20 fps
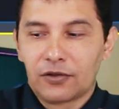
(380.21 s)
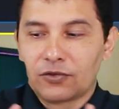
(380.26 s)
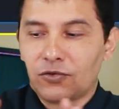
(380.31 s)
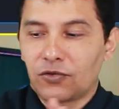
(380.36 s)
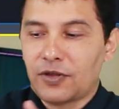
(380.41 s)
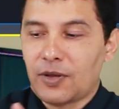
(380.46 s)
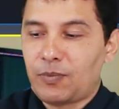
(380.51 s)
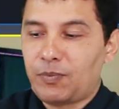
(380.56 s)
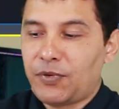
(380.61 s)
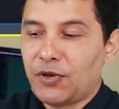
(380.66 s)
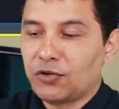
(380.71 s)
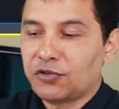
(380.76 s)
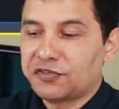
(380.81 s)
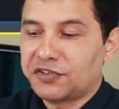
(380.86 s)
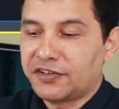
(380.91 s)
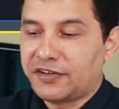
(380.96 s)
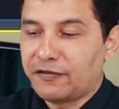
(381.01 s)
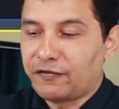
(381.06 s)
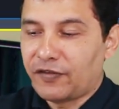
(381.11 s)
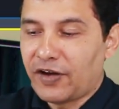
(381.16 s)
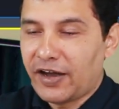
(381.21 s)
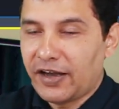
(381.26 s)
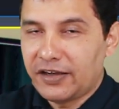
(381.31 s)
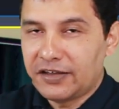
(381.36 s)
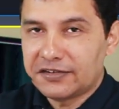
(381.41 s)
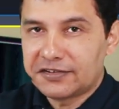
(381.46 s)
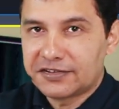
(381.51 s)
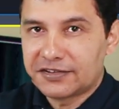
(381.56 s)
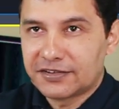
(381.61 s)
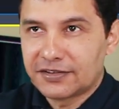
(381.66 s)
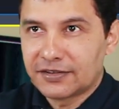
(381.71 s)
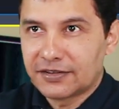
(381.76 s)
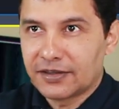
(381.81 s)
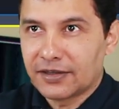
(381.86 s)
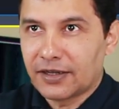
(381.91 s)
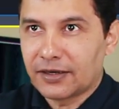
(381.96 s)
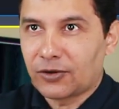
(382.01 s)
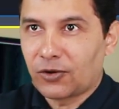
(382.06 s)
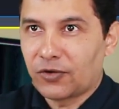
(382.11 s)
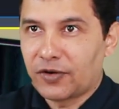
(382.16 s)
to the PLC device
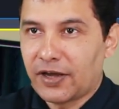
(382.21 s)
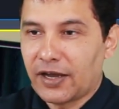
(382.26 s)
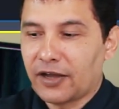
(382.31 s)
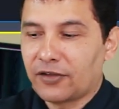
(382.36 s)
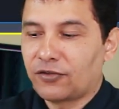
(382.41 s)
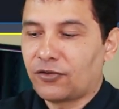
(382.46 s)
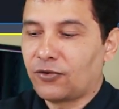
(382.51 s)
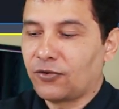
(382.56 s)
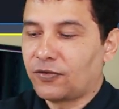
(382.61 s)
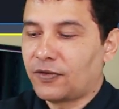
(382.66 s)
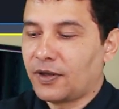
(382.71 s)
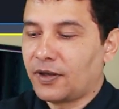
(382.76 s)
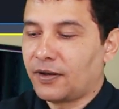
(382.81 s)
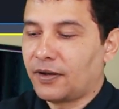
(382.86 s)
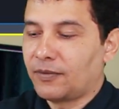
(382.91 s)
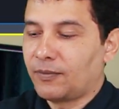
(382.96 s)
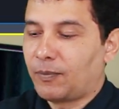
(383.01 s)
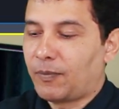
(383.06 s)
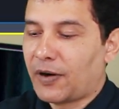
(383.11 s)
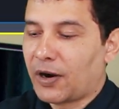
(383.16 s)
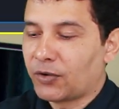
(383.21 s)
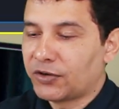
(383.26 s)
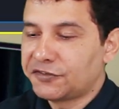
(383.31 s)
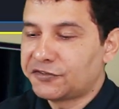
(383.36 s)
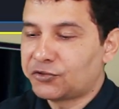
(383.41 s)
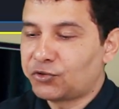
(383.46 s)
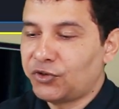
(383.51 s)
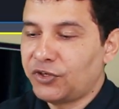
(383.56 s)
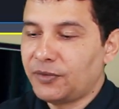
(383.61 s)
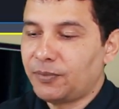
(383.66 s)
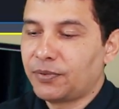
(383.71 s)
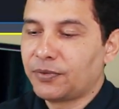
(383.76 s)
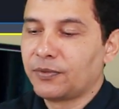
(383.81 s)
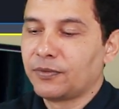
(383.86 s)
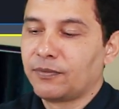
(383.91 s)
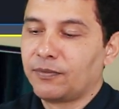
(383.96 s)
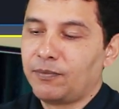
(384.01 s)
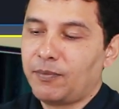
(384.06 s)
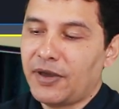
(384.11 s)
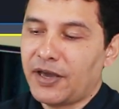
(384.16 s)
and connect to the power strip,
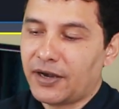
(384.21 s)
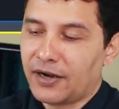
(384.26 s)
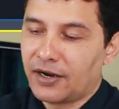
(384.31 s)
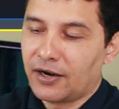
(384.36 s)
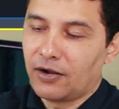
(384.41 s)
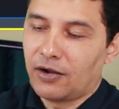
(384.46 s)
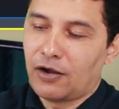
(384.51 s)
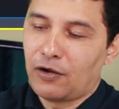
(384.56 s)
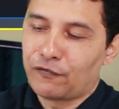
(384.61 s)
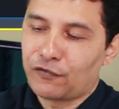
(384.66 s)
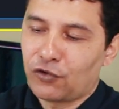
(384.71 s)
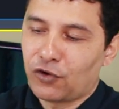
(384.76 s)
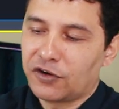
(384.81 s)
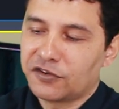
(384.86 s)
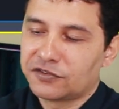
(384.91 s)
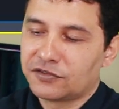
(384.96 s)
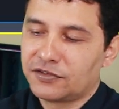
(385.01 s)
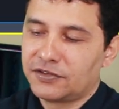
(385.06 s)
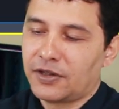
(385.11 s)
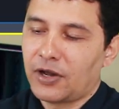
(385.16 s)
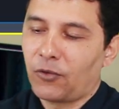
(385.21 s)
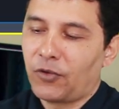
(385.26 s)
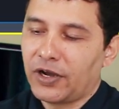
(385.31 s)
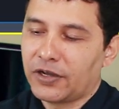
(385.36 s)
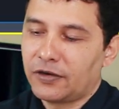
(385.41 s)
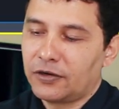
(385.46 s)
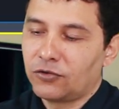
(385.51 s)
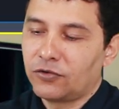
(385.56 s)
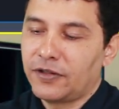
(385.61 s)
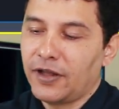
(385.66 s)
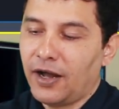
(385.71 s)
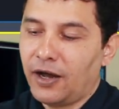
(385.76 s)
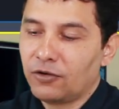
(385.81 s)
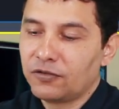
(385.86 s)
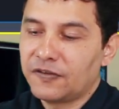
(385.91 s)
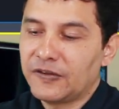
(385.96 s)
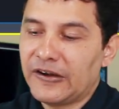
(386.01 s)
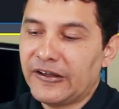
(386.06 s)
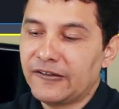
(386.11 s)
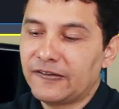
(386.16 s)
better of course directly to the
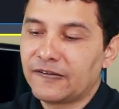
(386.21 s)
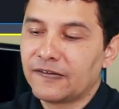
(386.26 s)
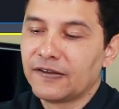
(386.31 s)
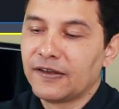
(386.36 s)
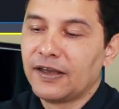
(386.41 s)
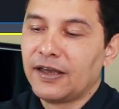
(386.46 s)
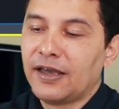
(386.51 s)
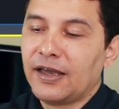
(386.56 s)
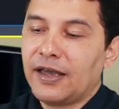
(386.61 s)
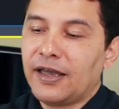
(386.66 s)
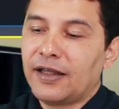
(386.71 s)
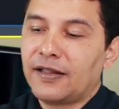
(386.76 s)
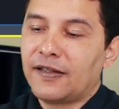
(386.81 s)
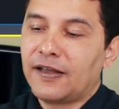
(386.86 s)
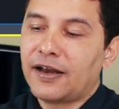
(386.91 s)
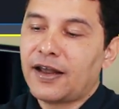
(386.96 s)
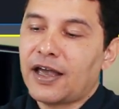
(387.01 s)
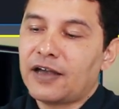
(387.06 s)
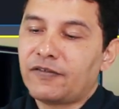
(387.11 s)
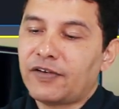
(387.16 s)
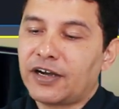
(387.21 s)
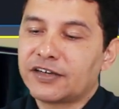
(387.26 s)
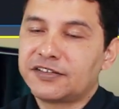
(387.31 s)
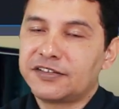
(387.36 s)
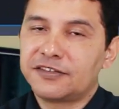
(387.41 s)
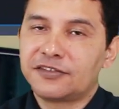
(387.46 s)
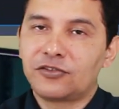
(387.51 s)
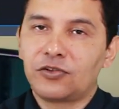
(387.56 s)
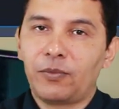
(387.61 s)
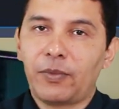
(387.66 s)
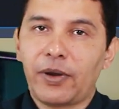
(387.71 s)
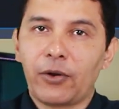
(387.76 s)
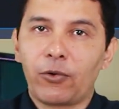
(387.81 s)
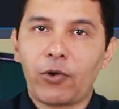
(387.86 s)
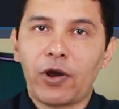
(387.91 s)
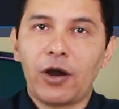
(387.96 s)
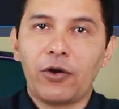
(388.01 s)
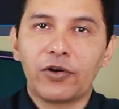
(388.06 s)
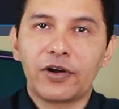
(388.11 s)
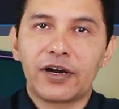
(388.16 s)
outlet. And then I have access to my
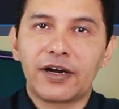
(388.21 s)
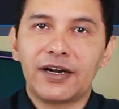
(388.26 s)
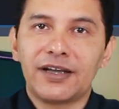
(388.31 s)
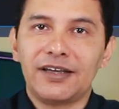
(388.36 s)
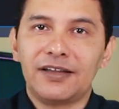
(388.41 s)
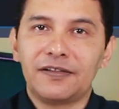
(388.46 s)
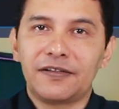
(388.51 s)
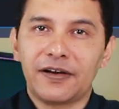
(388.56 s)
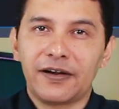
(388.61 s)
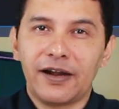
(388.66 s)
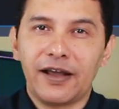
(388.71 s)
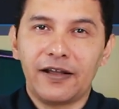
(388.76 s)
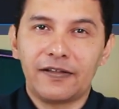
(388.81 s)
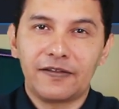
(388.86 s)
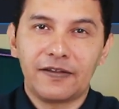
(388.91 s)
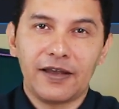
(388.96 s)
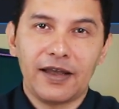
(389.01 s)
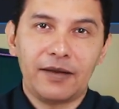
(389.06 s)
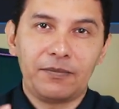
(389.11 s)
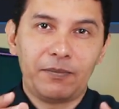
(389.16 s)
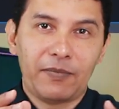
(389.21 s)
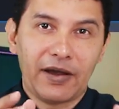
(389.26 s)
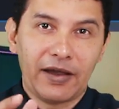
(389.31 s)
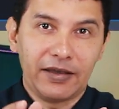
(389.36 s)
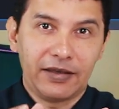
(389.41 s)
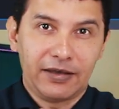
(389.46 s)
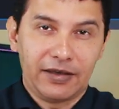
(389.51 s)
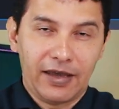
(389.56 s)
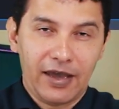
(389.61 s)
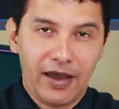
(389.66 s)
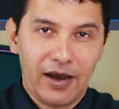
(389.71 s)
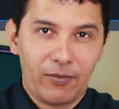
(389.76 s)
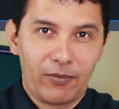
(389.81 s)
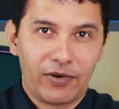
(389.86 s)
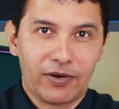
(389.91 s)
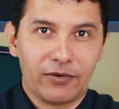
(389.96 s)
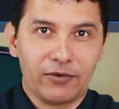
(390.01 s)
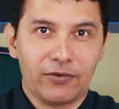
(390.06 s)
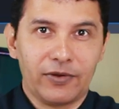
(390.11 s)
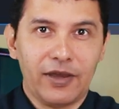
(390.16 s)
router, internet, and my
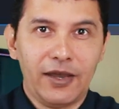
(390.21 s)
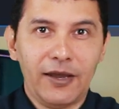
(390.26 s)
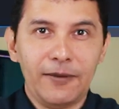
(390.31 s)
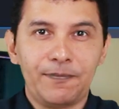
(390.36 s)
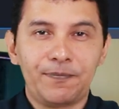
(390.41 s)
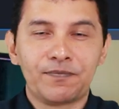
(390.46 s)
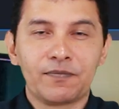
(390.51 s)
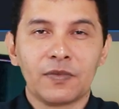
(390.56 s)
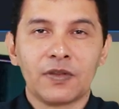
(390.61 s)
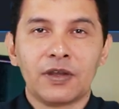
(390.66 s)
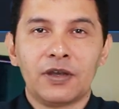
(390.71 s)
camera, okay?